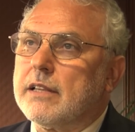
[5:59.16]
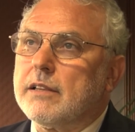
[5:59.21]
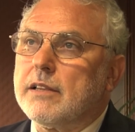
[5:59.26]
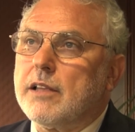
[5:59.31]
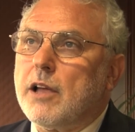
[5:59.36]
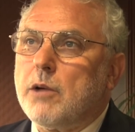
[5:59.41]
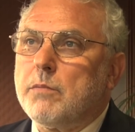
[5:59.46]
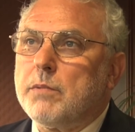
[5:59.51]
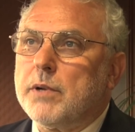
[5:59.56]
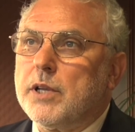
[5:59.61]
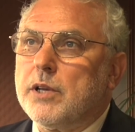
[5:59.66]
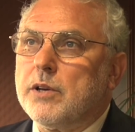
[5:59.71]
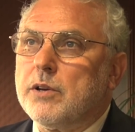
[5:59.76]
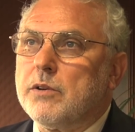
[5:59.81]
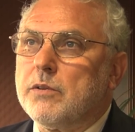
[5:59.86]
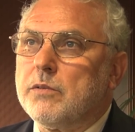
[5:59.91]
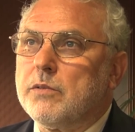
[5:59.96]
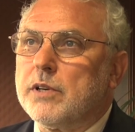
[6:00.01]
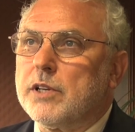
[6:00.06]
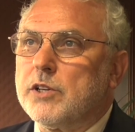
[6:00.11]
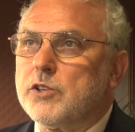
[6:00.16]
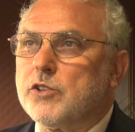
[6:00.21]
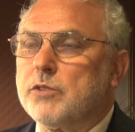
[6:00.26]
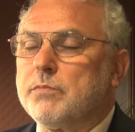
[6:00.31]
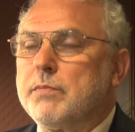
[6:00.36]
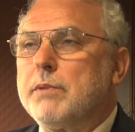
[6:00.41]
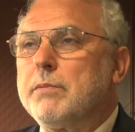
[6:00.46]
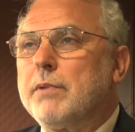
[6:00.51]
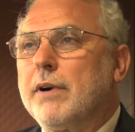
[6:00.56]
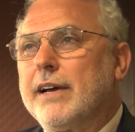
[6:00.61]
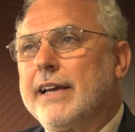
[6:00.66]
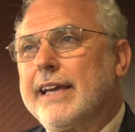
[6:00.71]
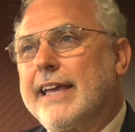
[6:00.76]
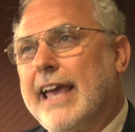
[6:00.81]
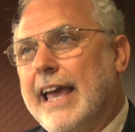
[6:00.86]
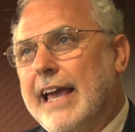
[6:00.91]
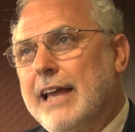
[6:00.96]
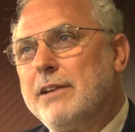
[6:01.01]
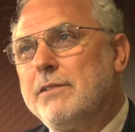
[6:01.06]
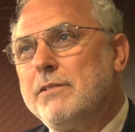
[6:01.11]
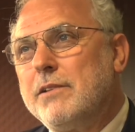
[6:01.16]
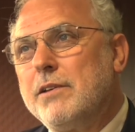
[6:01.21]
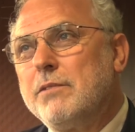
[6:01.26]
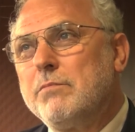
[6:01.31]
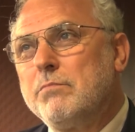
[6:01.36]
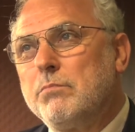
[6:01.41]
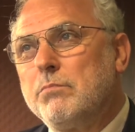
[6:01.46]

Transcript: nobody who really should be buying can